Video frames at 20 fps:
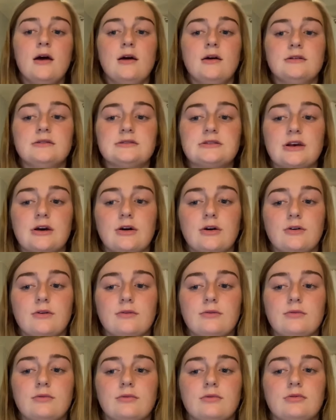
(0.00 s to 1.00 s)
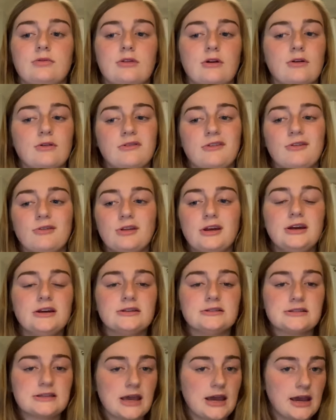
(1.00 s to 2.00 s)
So their duty
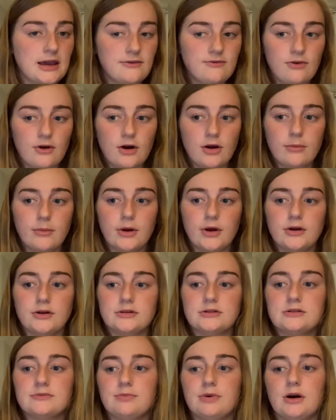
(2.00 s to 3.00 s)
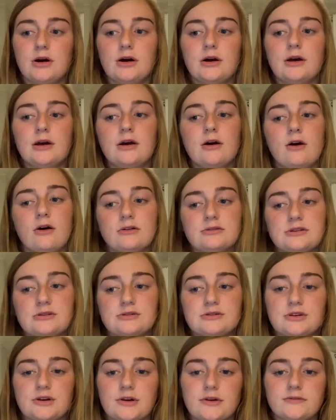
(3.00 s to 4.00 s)
is to aid farmers, but it also
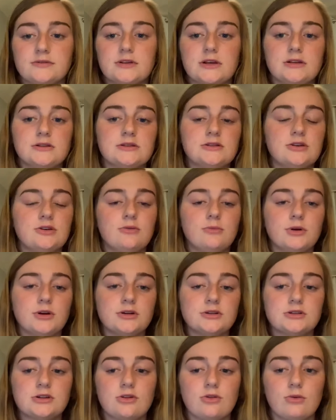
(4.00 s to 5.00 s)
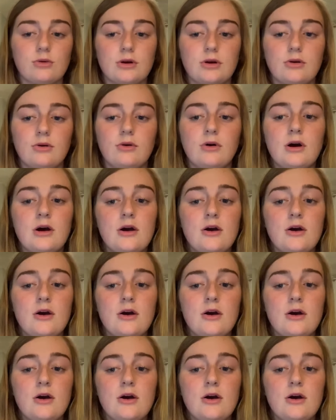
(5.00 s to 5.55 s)
serves consumers through